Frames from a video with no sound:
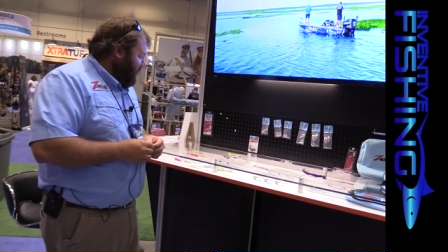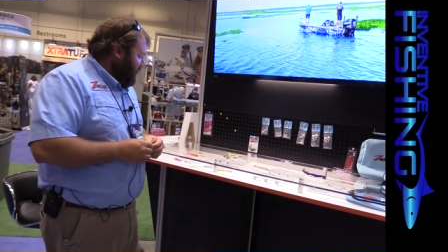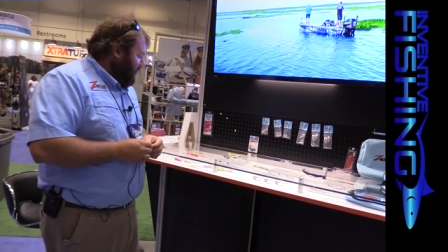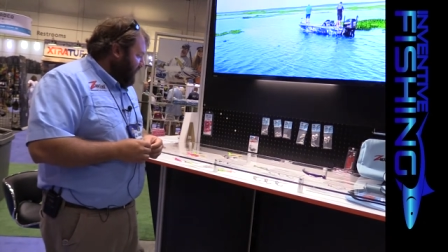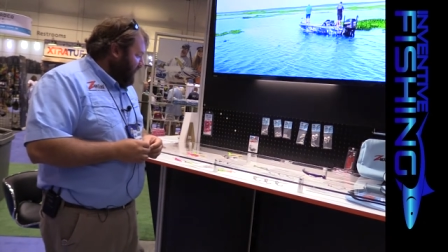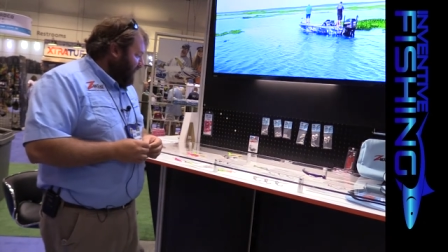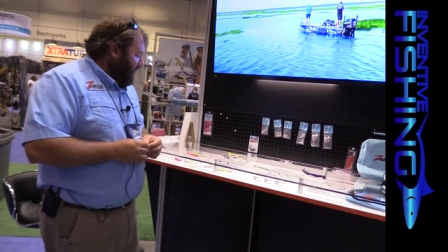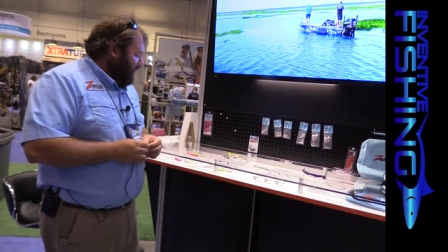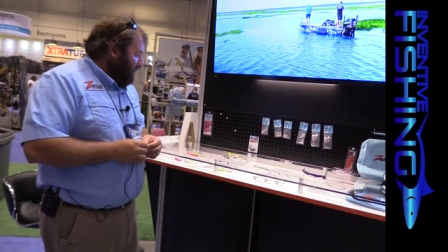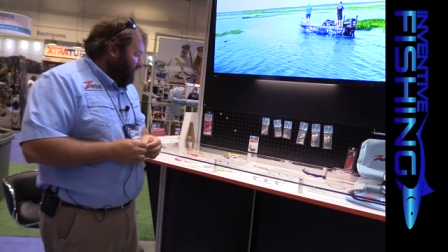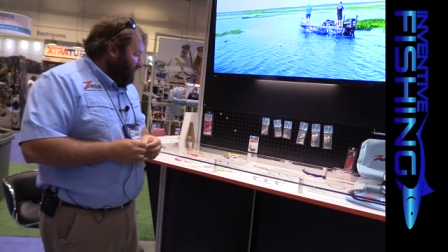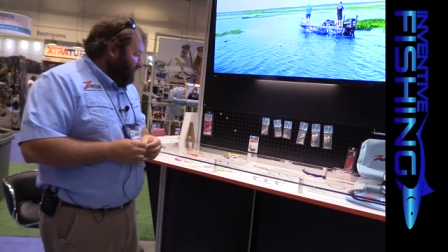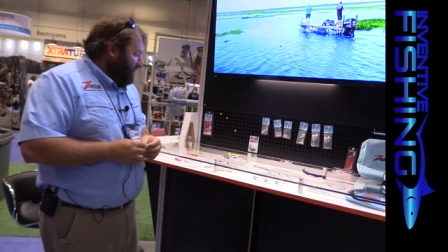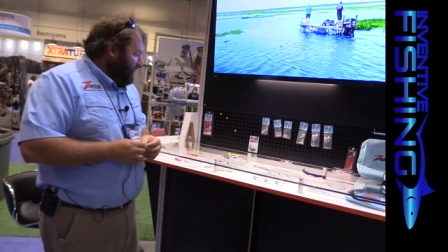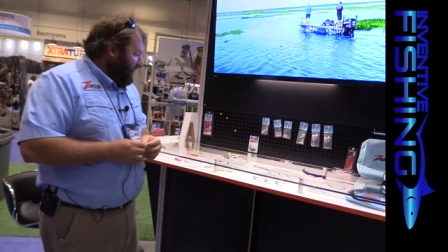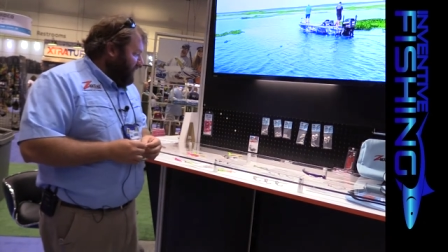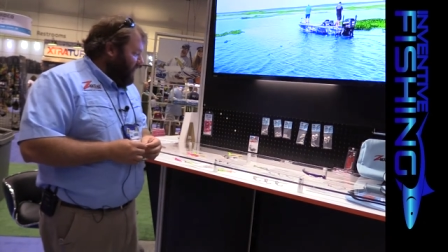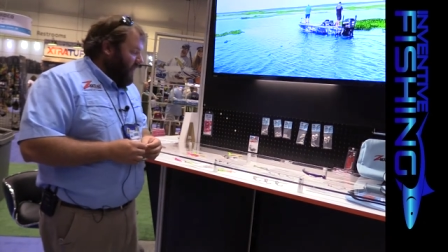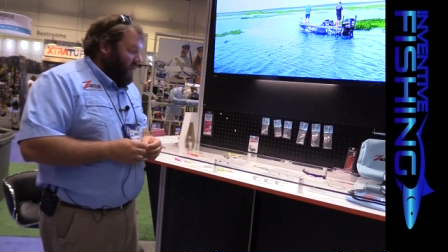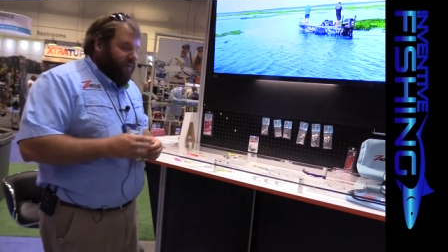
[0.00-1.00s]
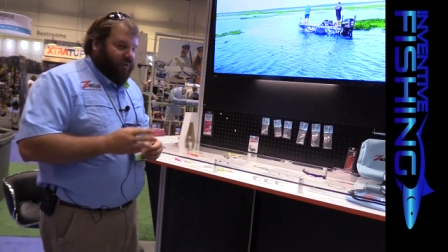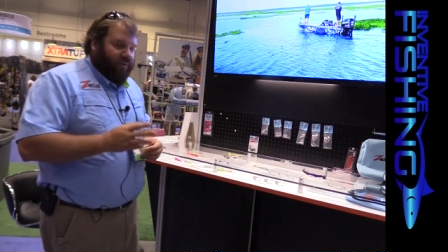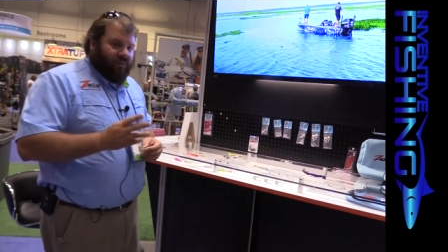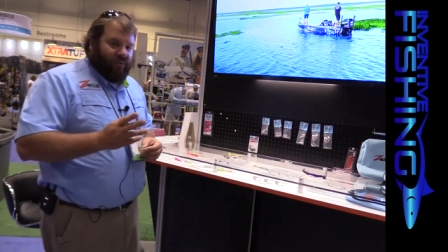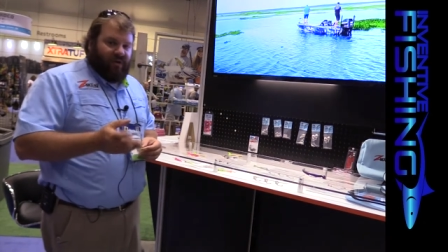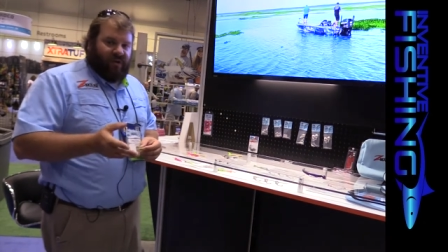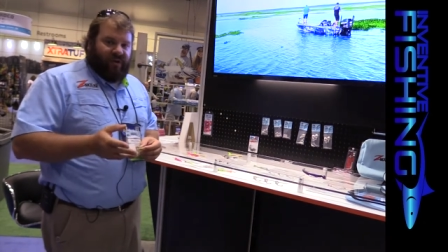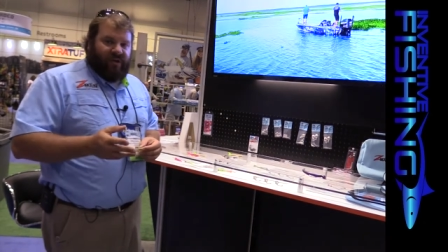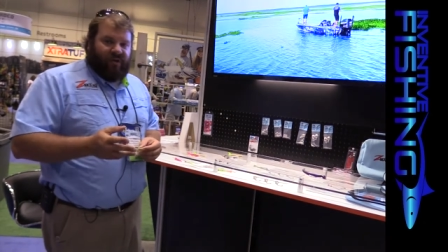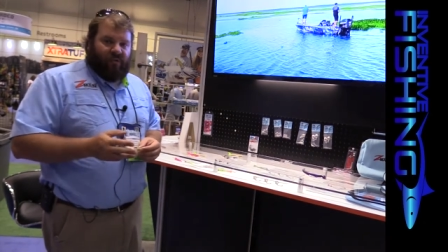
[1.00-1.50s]
Um, another
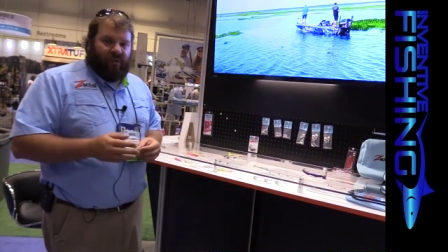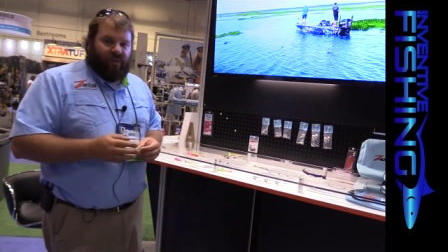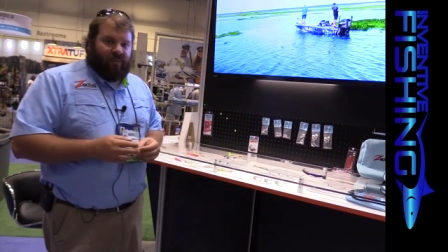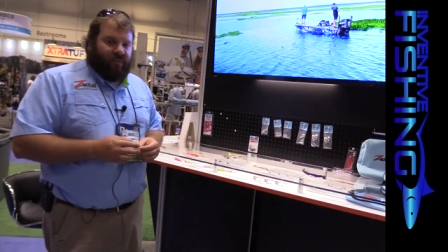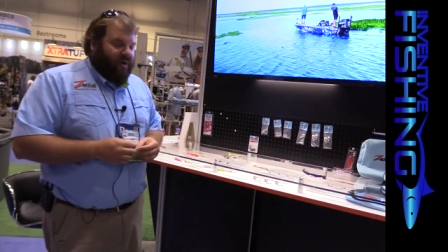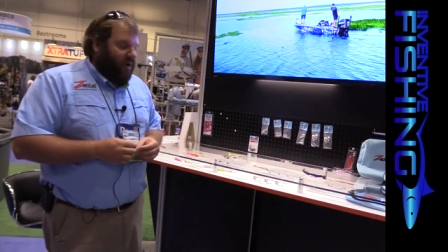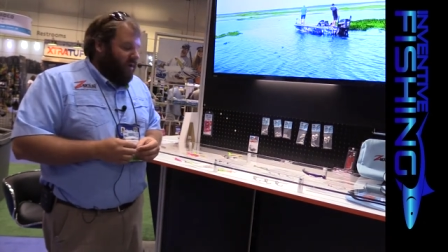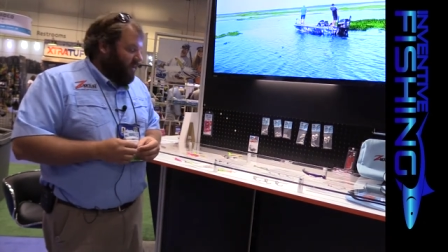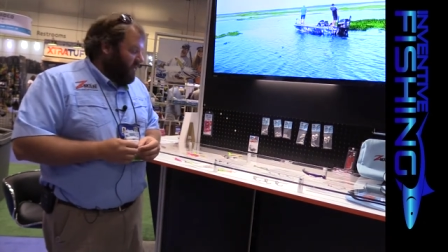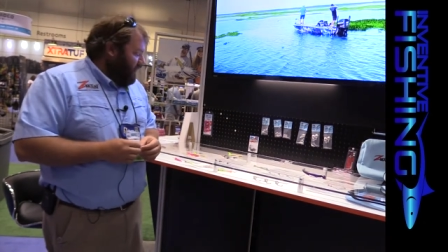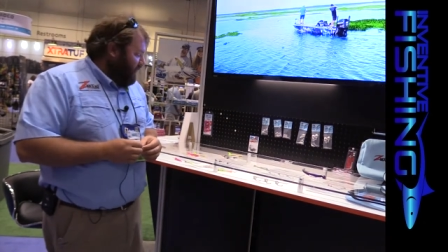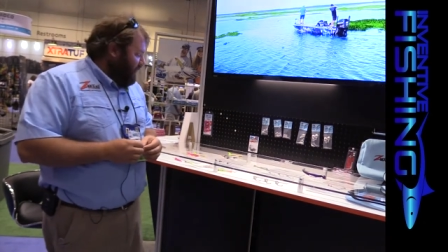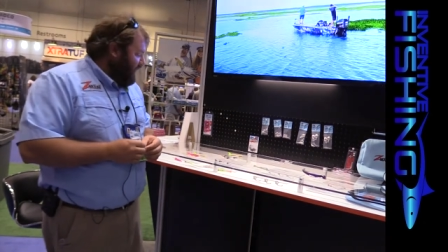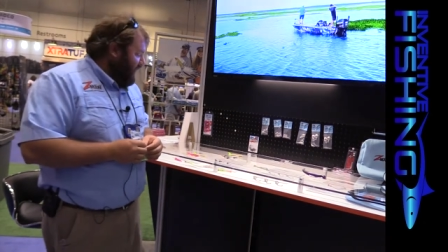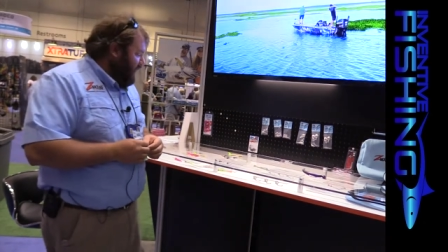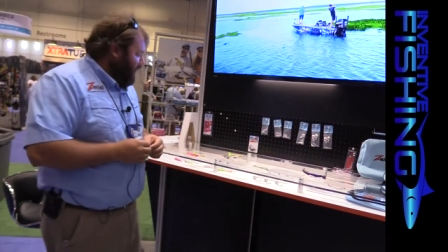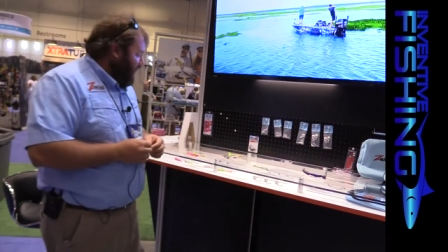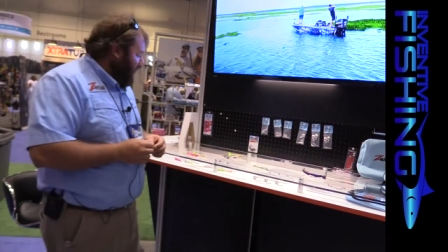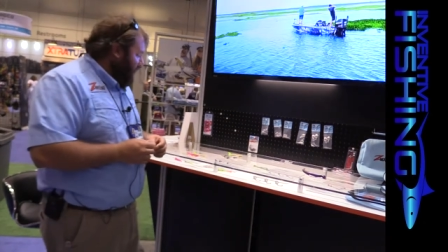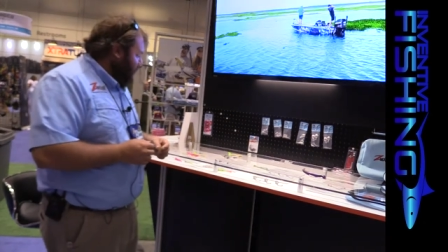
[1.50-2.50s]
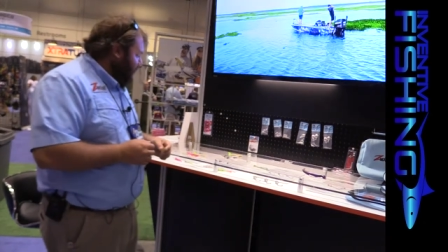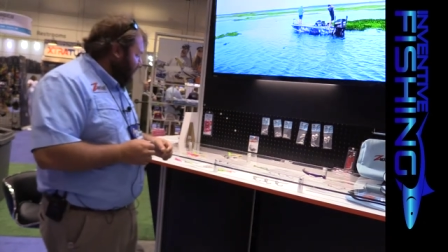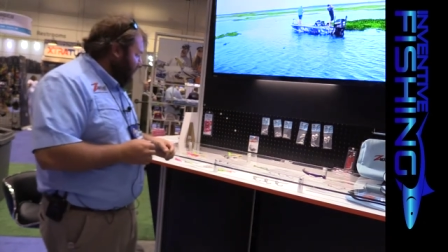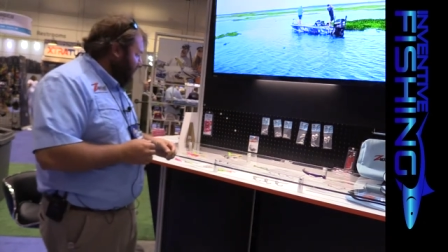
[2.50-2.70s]
really cool product that we came out with